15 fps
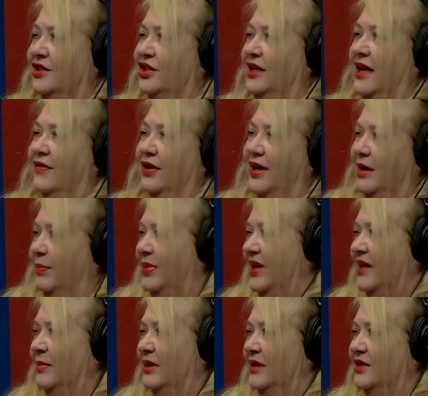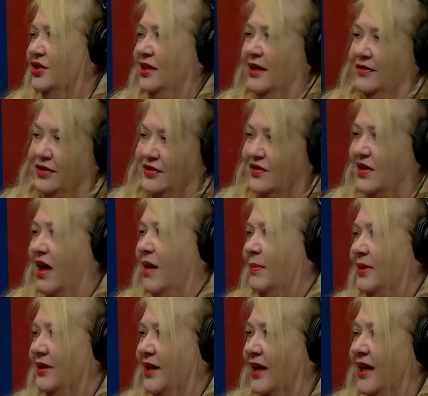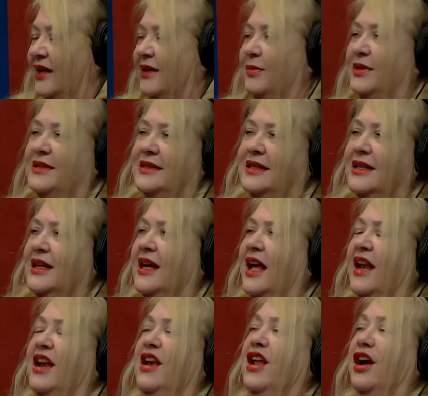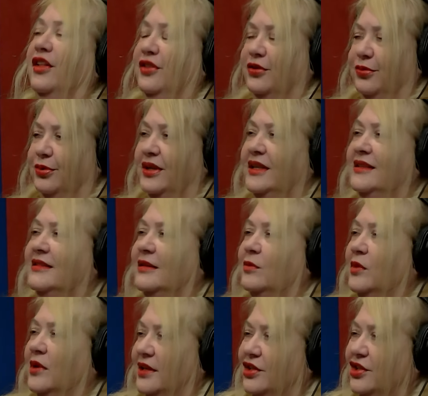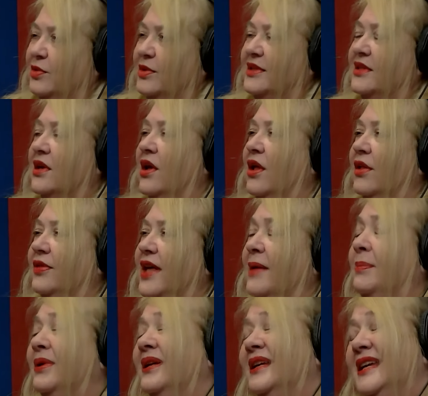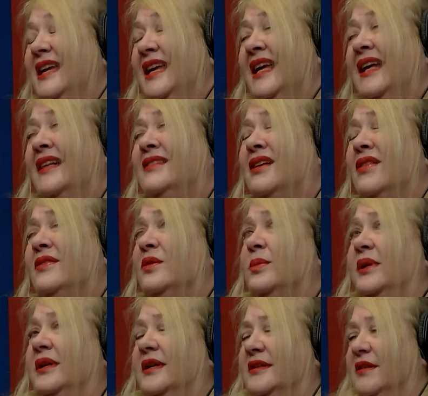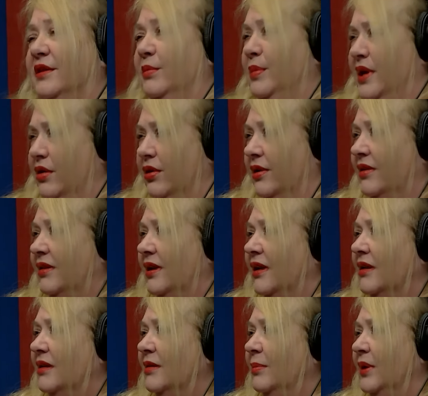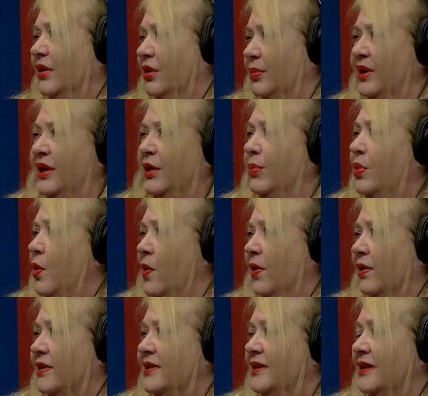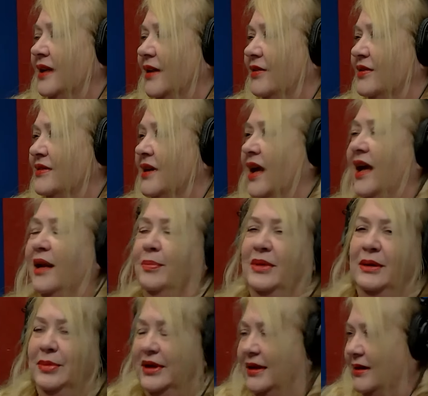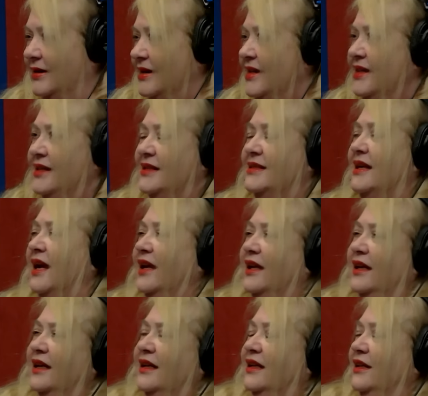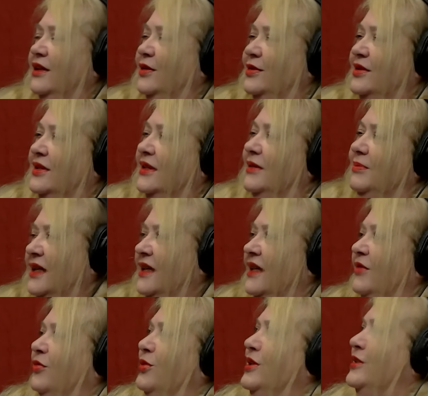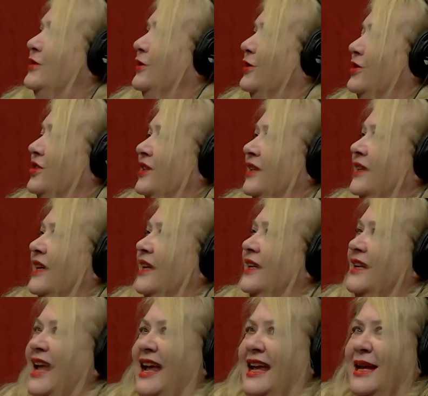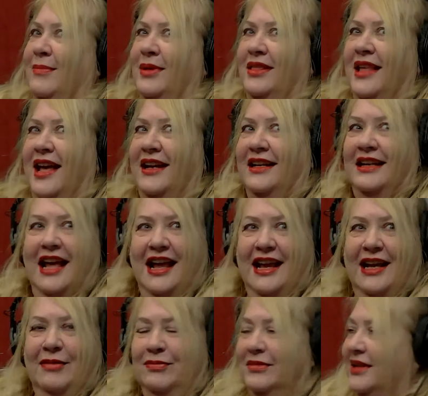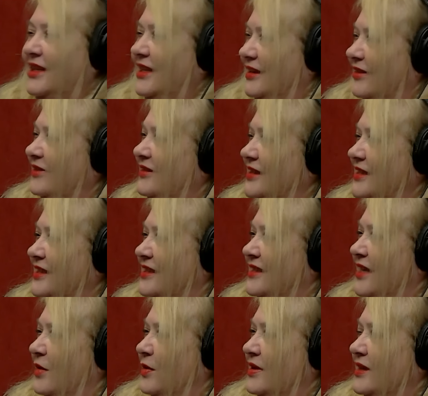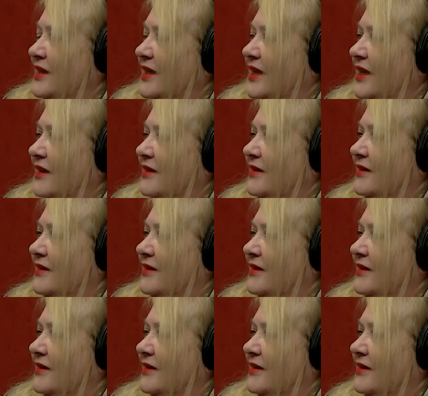She never had a baby. She never stopped that. It was another reason why she was called that. But it's also because of the mirror thing. Mirror being a portal to the other side, me being psychic and using, researching that name and that game, you know, since I was a kid.